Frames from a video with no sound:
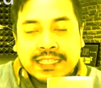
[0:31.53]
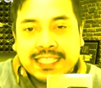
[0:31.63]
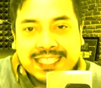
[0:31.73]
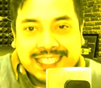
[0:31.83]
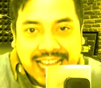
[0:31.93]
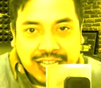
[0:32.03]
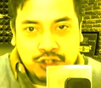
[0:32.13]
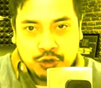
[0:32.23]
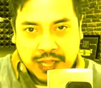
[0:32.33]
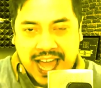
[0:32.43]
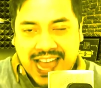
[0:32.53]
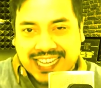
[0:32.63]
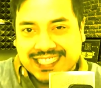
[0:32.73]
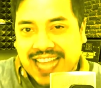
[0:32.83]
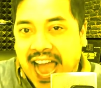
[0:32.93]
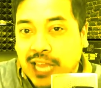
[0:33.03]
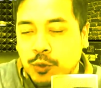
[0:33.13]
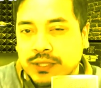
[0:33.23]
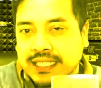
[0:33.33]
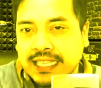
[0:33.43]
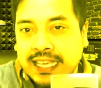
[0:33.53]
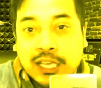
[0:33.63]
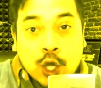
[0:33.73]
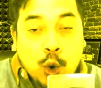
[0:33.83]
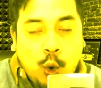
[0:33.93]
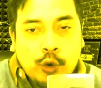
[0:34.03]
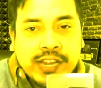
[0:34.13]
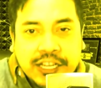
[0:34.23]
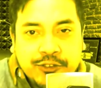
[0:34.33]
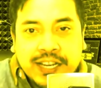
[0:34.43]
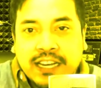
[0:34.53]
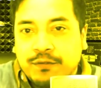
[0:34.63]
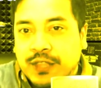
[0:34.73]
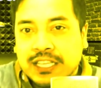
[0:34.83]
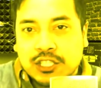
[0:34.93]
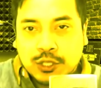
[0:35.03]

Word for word: decentralized IoT or Internet of Things